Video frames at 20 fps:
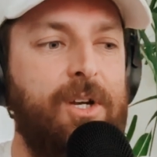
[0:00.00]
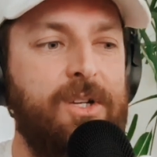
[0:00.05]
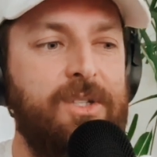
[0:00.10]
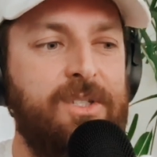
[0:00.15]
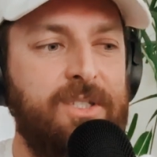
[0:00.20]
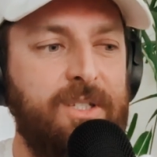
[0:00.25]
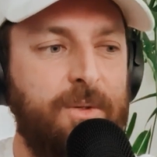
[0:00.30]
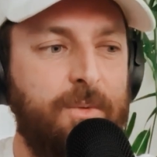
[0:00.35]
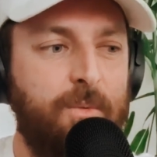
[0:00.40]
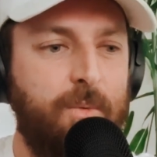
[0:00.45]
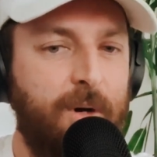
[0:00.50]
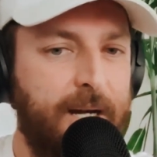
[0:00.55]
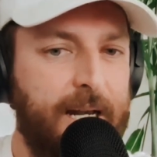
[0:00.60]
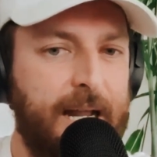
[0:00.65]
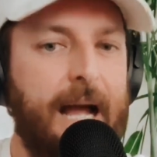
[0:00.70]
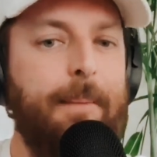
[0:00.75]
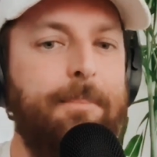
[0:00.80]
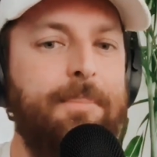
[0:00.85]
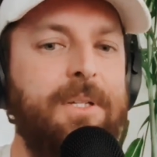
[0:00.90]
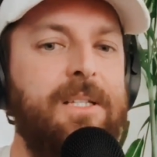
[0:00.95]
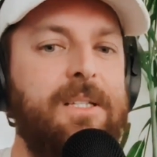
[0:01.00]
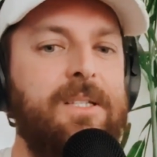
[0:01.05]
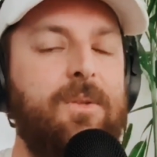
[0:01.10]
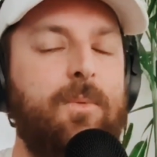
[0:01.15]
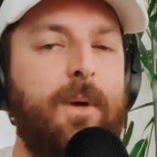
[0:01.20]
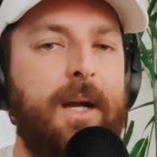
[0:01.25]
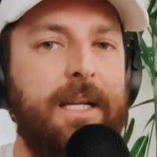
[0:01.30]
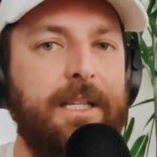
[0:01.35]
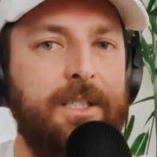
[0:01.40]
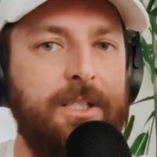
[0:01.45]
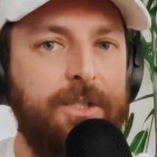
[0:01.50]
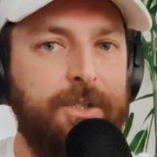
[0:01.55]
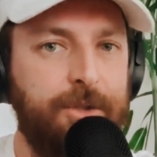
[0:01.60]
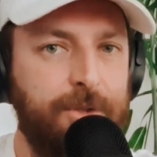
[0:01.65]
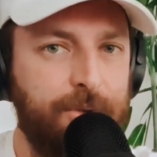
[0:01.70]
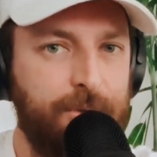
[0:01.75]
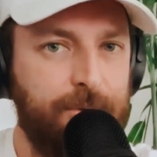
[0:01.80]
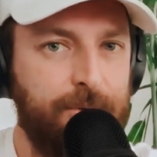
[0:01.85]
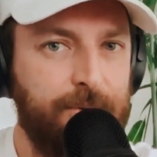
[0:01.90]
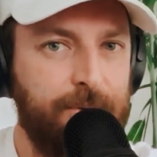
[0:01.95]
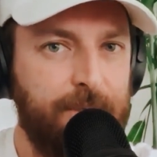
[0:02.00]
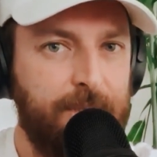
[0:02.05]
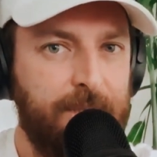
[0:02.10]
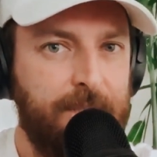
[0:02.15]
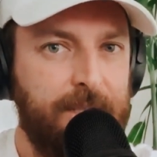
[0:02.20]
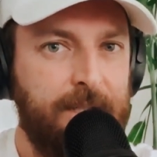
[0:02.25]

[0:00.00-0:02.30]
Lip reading: So what happens when you